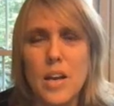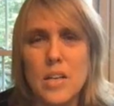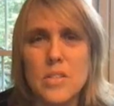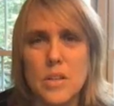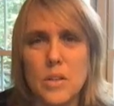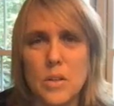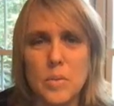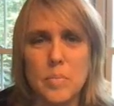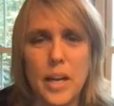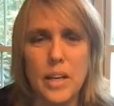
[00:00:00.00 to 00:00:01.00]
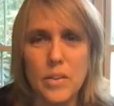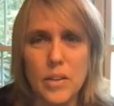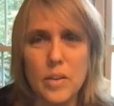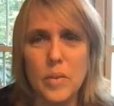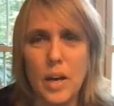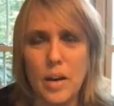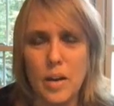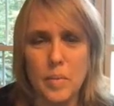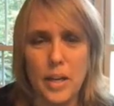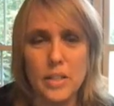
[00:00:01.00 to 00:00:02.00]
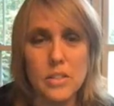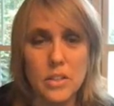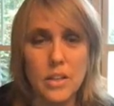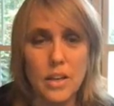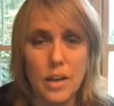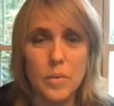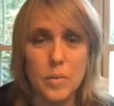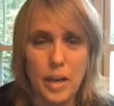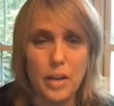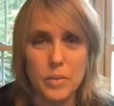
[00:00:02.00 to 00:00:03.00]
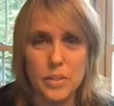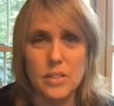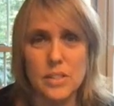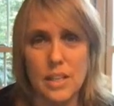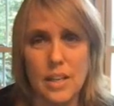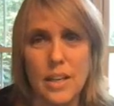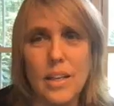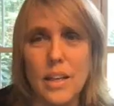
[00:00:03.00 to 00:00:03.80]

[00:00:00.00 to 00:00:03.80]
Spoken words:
So my unit, I started out with backwards design,